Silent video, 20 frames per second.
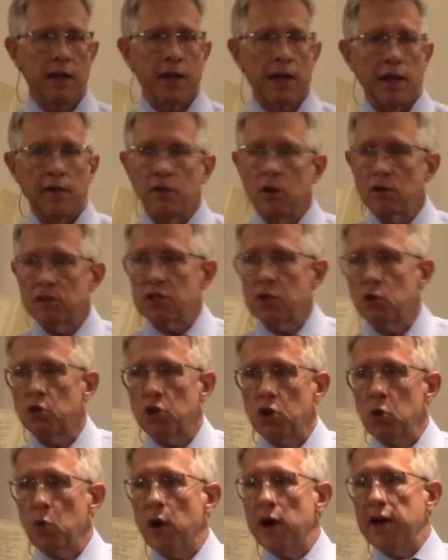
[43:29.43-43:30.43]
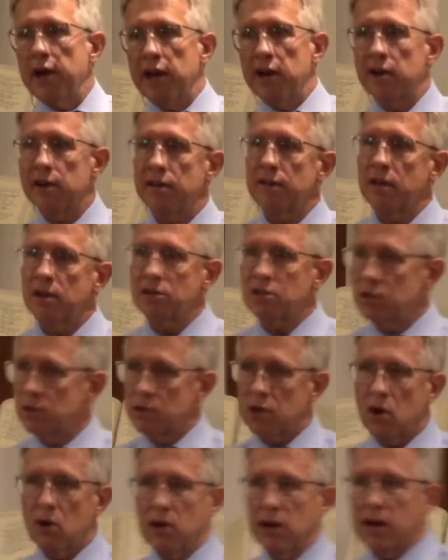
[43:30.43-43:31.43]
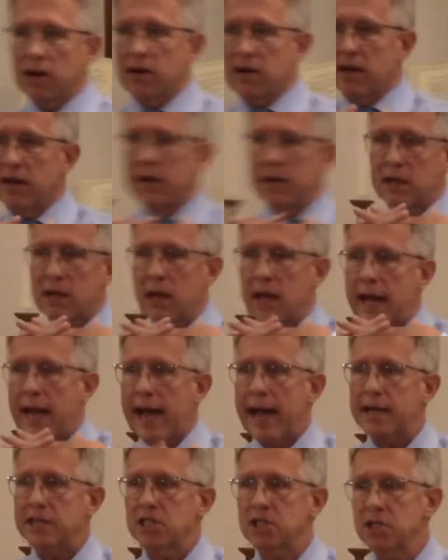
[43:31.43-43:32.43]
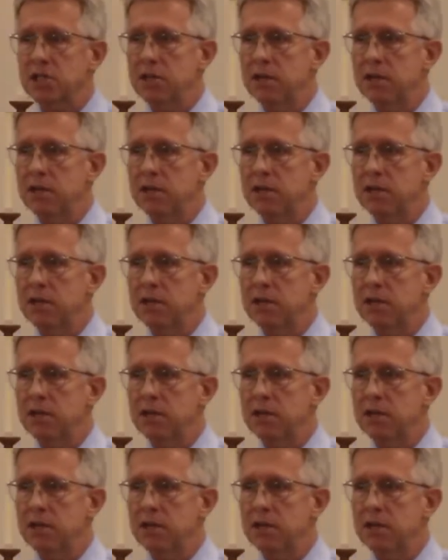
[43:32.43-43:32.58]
And those who do want to hear it and those who don't are going to clash.